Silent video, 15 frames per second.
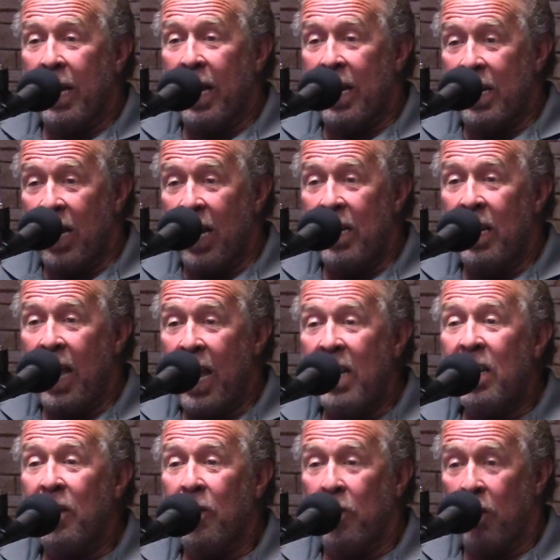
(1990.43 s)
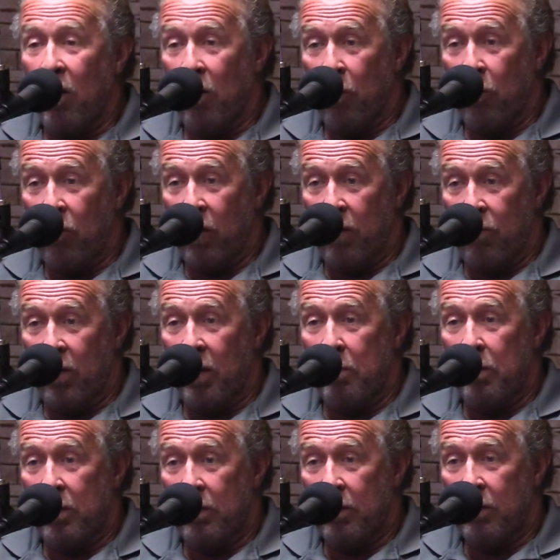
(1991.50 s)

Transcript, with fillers: I had $800 saved up